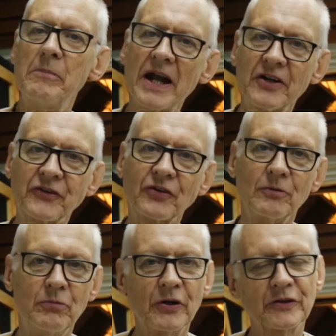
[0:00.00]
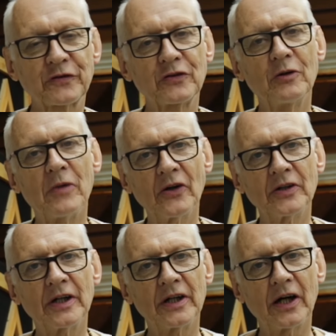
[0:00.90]
Bert from
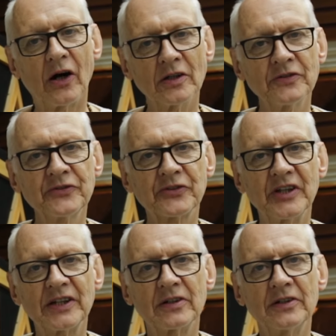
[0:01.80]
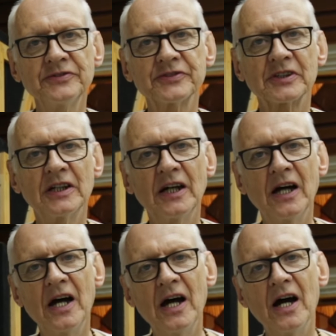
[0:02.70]
Holland, Netherlands.
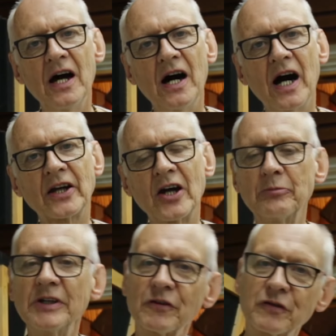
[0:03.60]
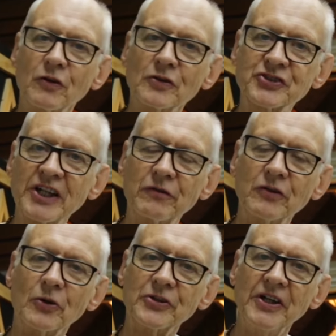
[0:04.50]
I come here for
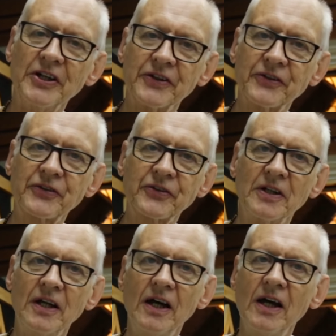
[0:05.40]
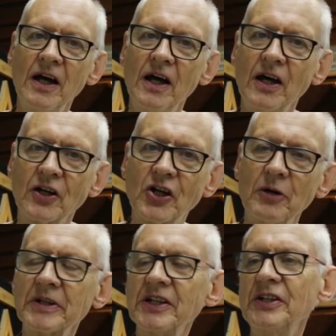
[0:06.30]
several years.
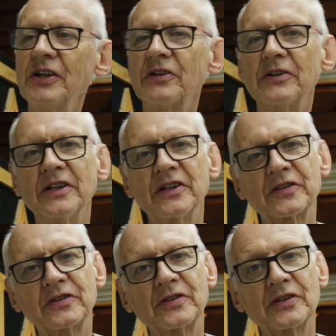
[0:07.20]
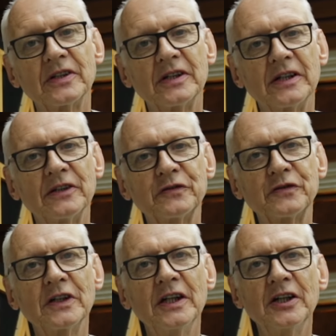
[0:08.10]
Coming here is
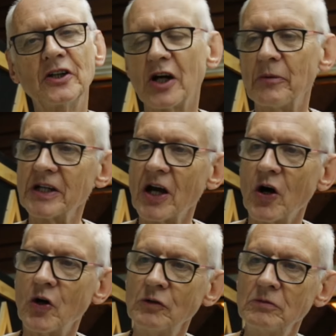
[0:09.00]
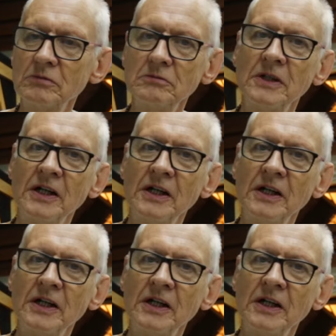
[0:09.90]
feeling coming home.